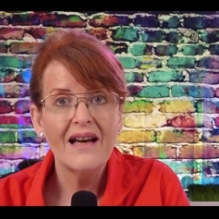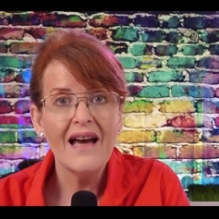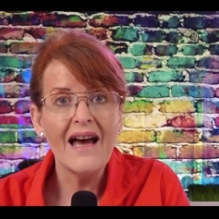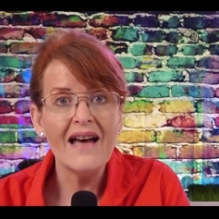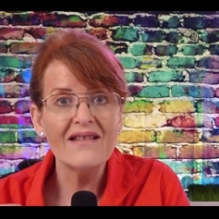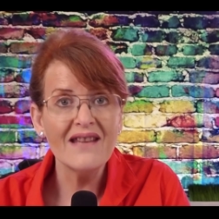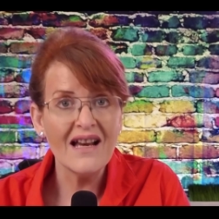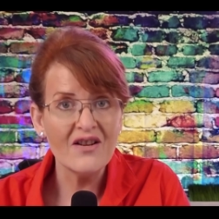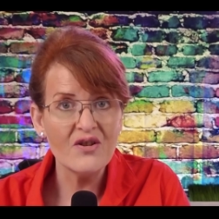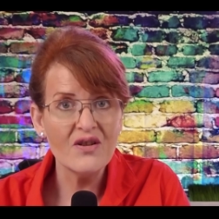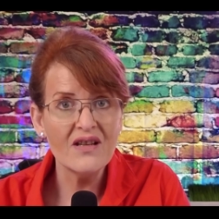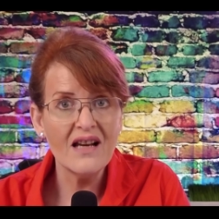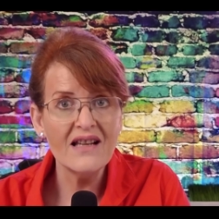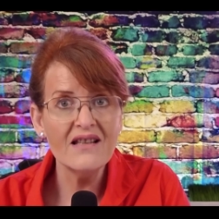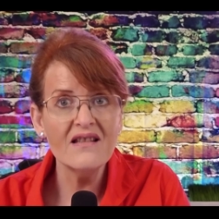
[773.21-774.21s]
as
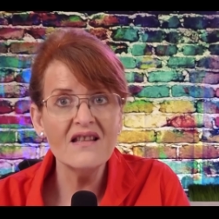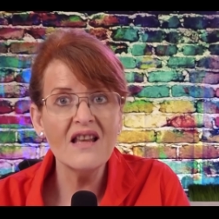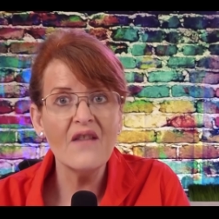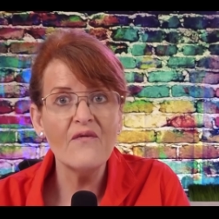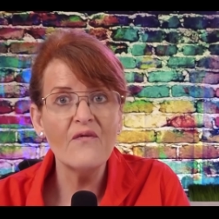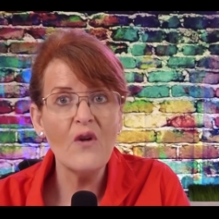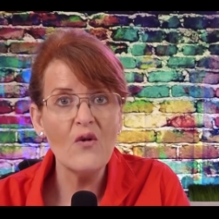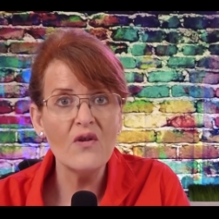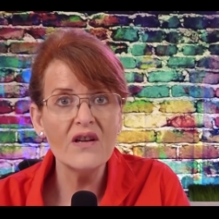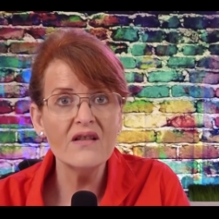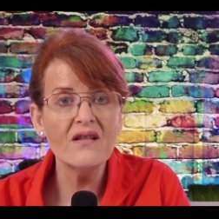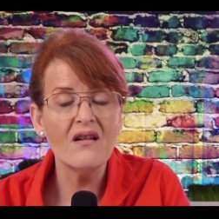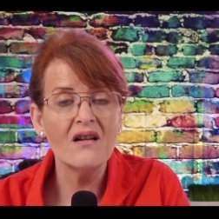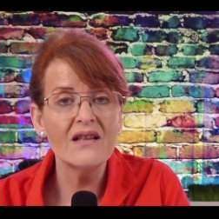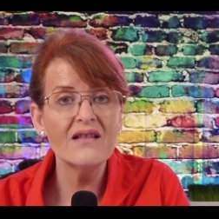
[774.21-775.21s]
exercises that
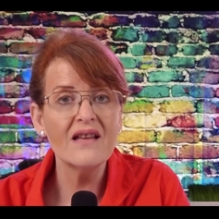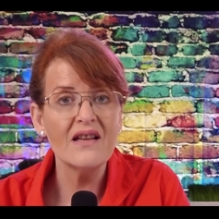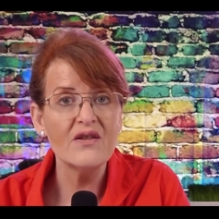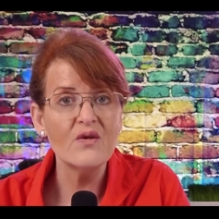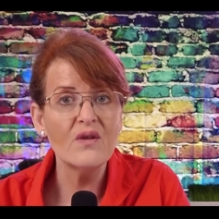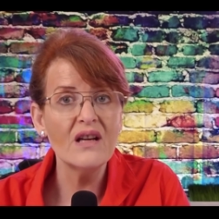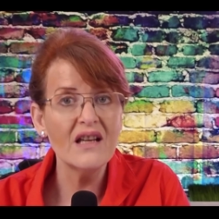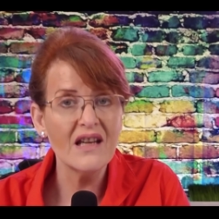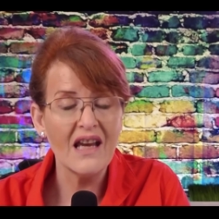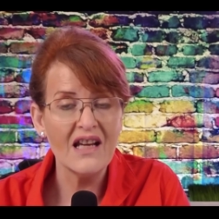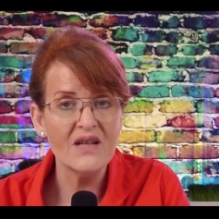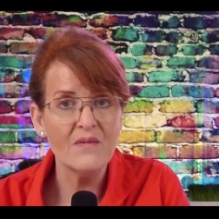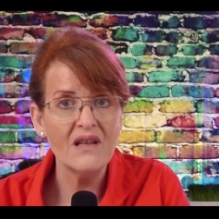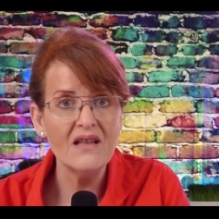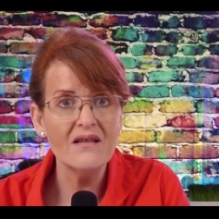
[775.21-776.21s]
focus on sensory
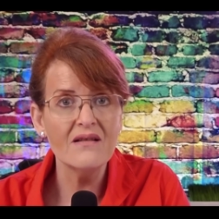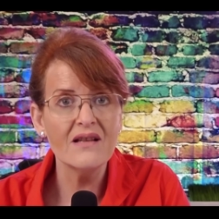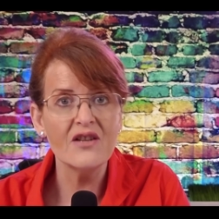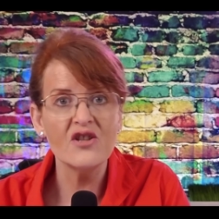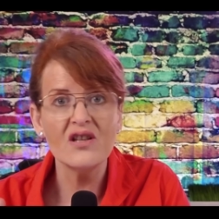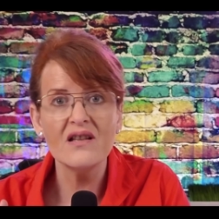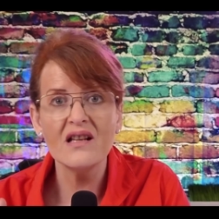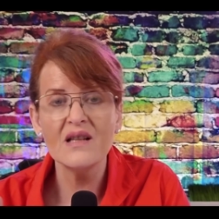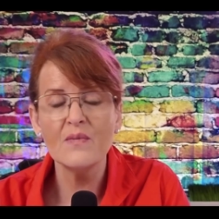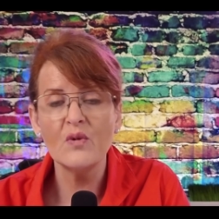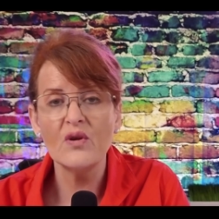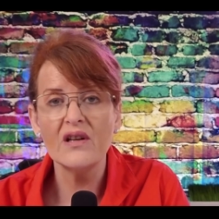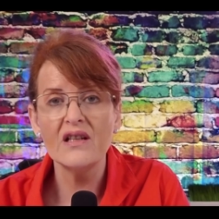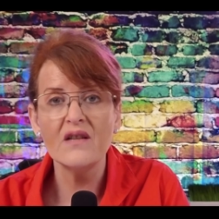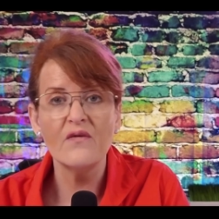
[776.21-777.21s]
engagement, such as
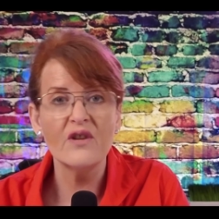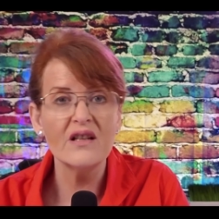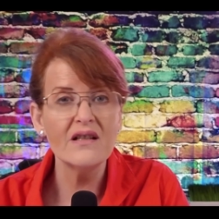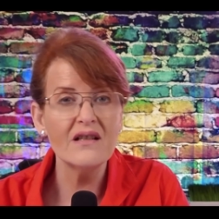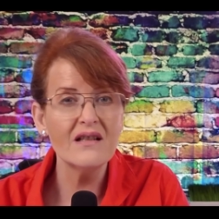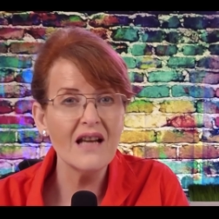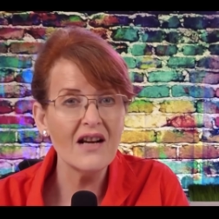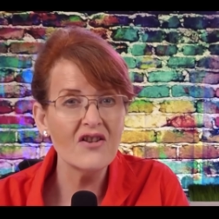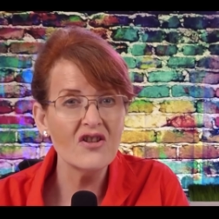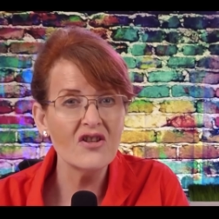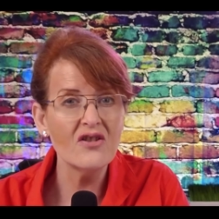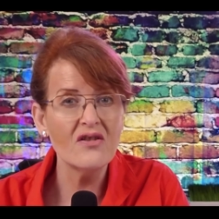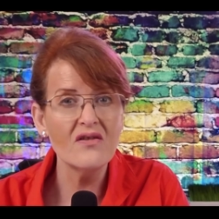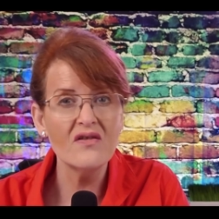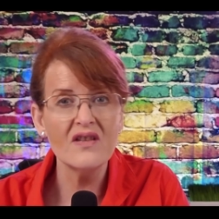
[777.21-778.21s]
exploring different
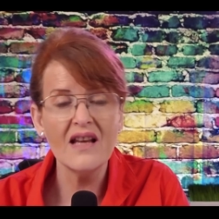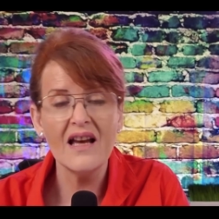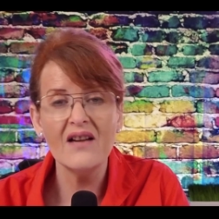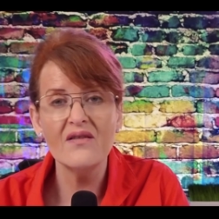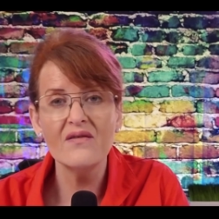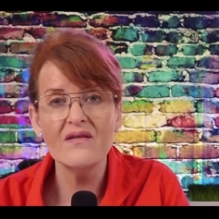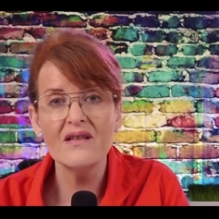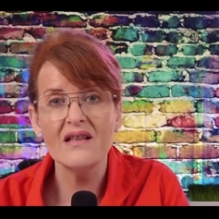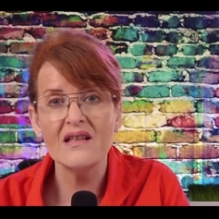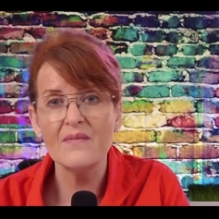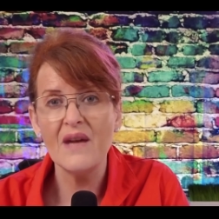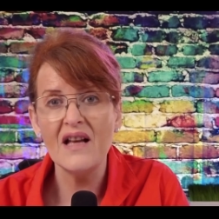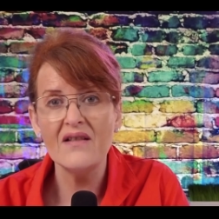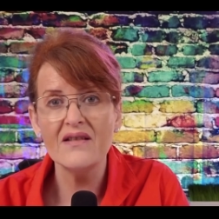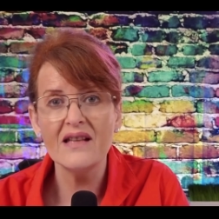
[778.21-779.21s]
textures, sounds, and
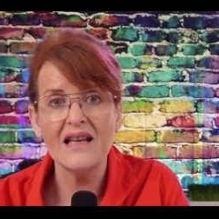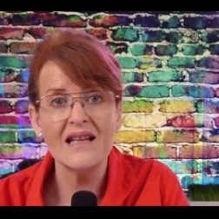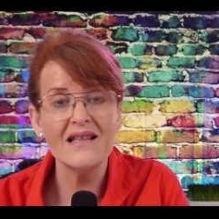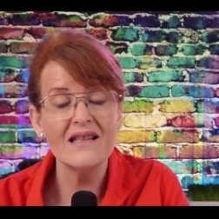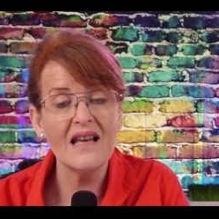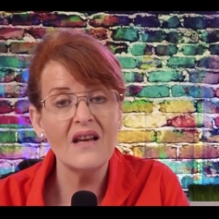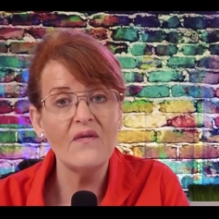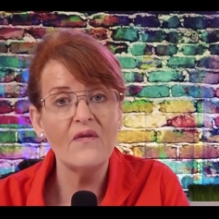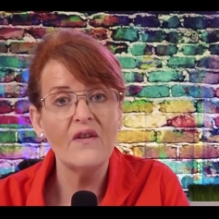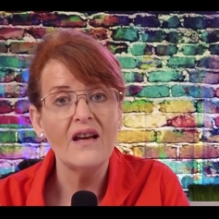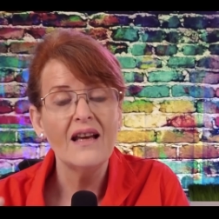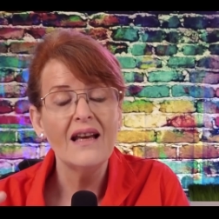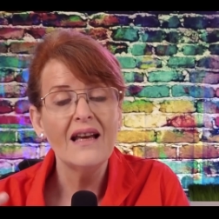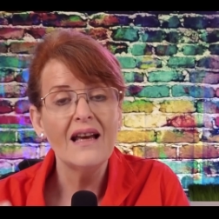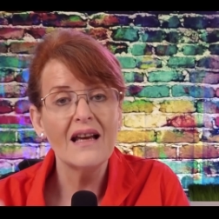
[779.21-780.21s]
smells in a safe
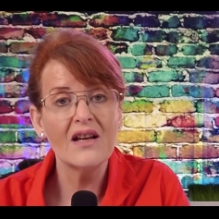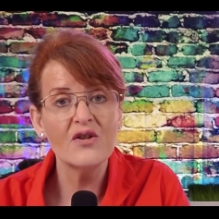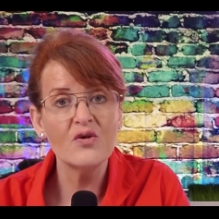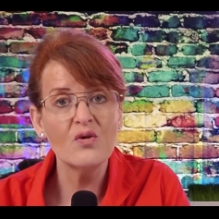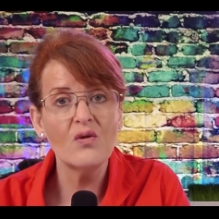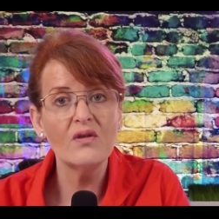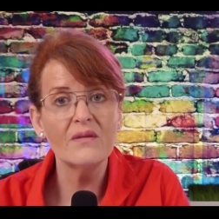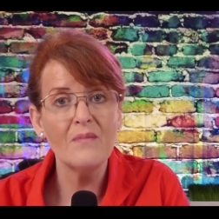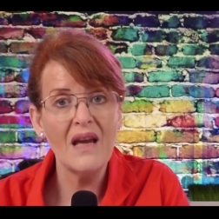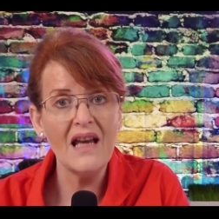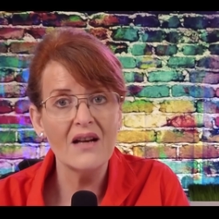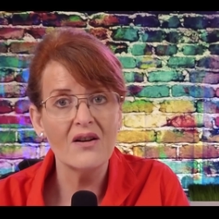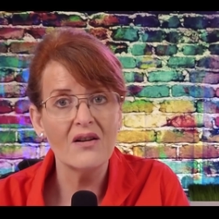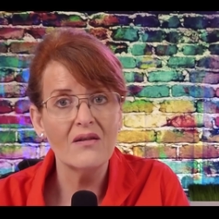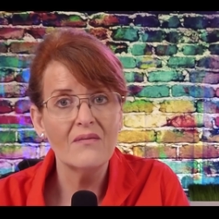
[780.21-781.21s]
and controlled
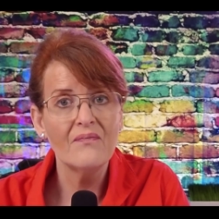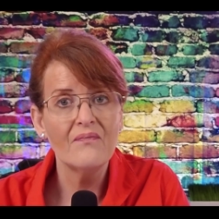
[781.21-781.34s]
manner.